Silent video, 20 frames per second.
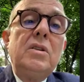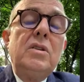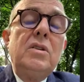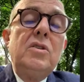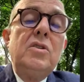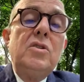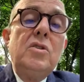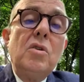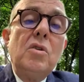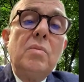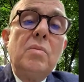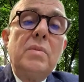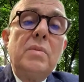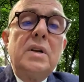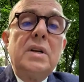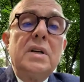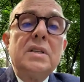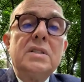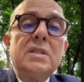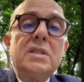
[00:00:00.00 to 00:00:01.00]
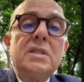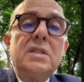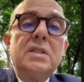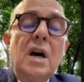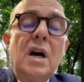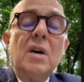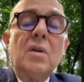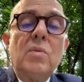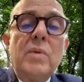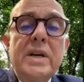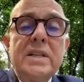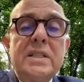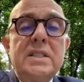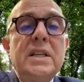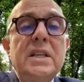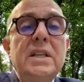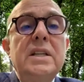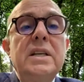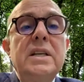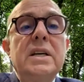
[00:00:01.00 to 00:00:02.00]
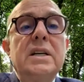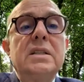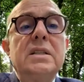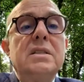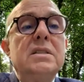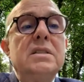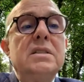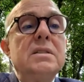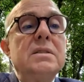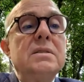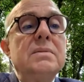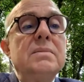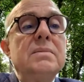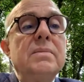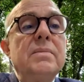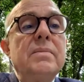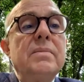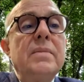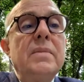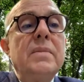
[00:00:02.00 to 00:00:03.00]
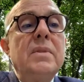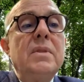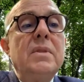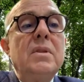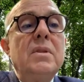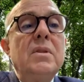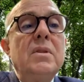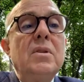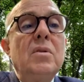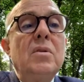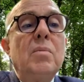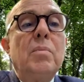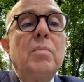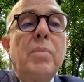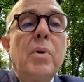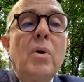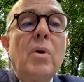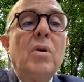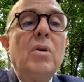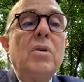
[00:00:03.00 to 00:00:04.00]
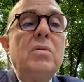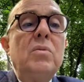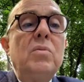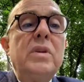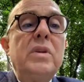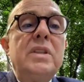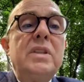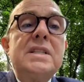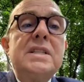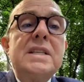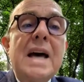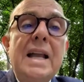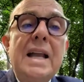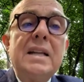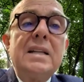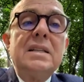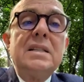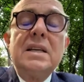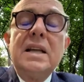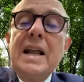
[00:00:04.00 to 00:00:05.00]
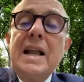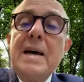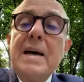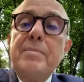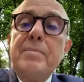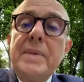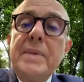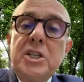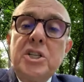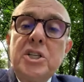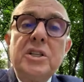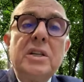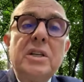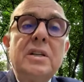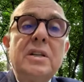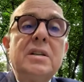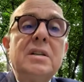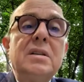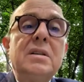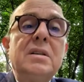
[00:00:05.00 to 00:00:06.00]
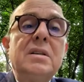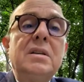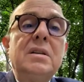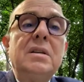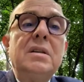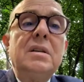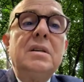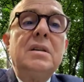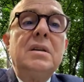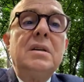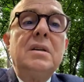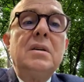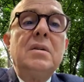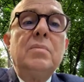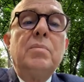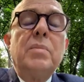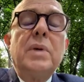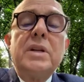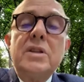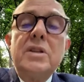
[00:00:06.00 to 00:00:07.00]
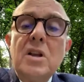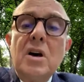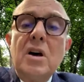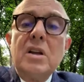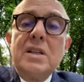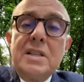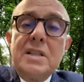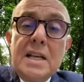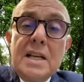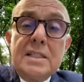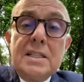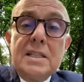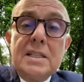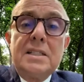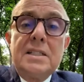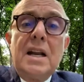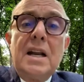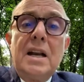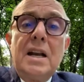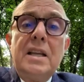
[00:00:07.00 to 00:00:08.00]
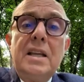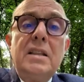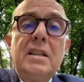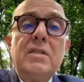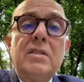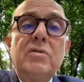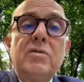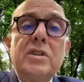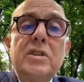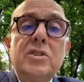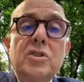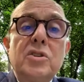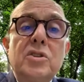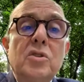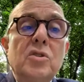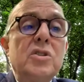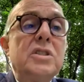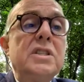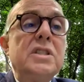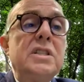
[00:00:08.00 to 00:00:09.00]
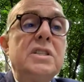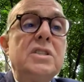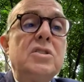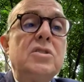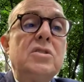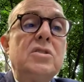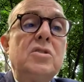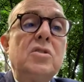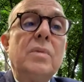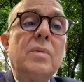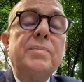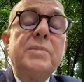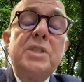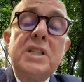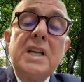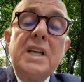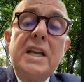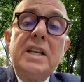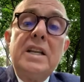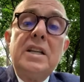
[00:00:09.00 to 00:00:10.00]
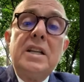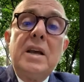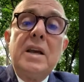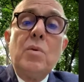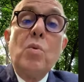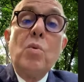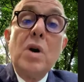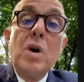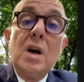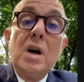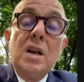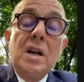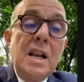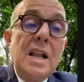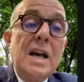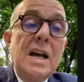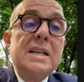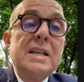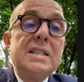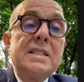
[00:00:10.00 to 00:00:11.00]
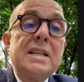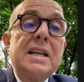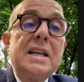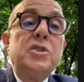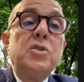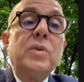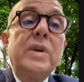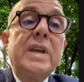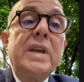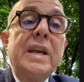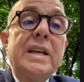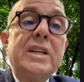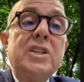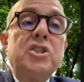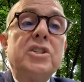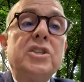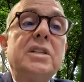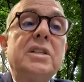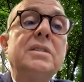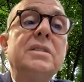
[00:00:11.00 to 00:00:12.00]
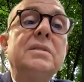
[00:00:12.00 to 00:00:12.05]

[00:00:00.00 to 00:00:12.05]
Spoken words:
numerous young West Indians born with talent and ambition, but not necessarily the resources to obtain a world-class education.